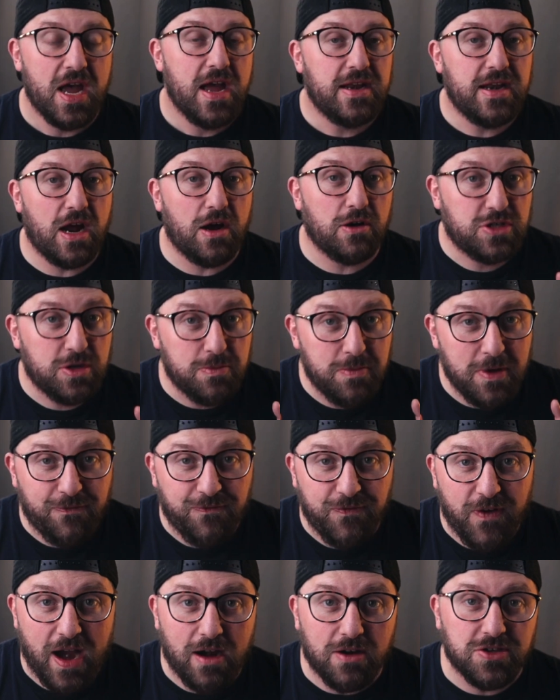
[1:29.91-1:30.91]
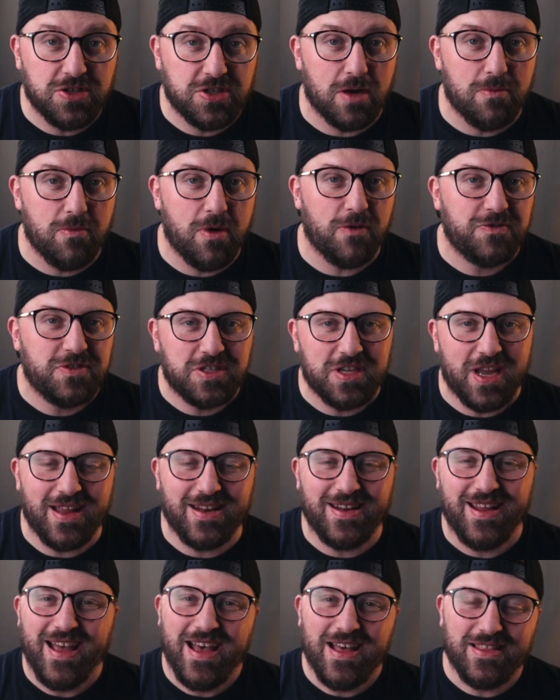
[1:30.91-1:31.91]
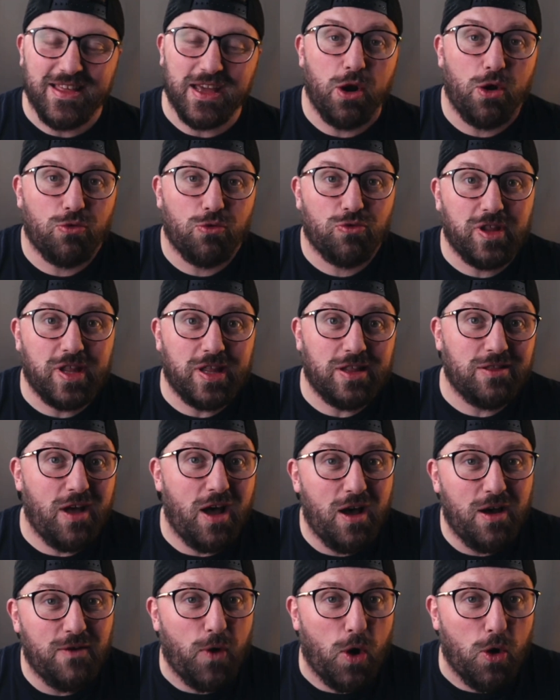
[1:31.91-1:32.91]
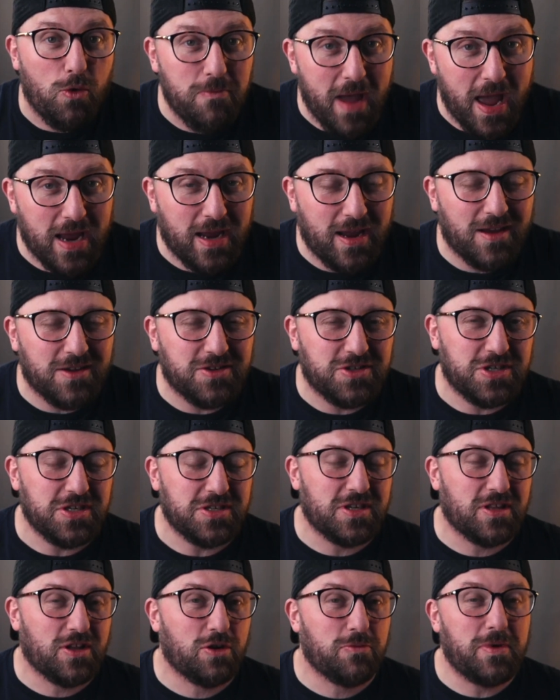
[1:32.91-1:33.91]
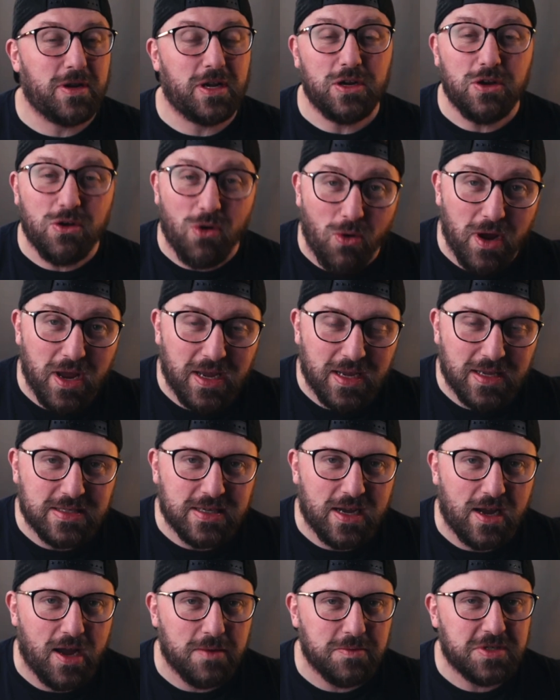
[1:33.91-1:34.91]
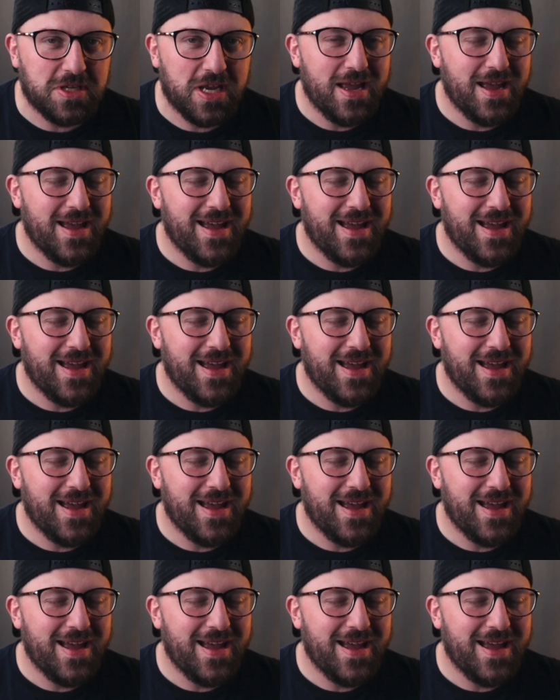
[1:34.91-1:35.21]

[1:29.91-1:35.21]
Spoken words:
Now, to be fair, some have said they don't really love Omega. She's a little bit annoying at times.